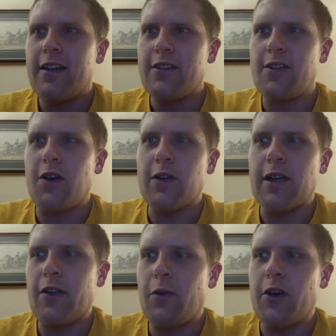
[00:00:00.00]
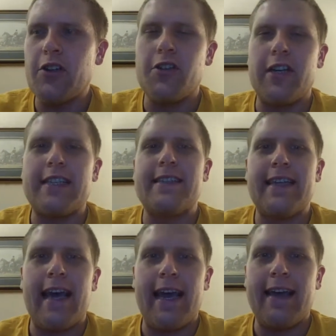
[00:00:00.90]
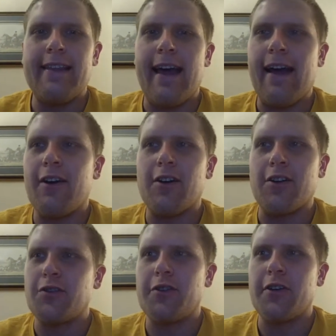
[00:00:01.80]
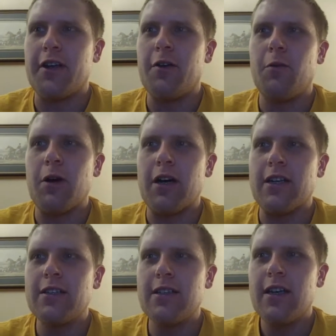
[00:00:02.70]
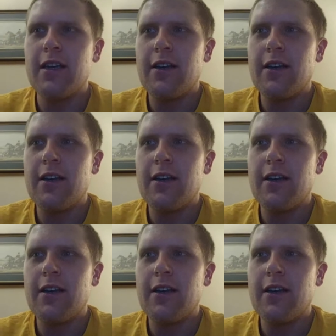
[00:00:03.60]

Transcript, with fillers: So, in other words, you can say that Australia was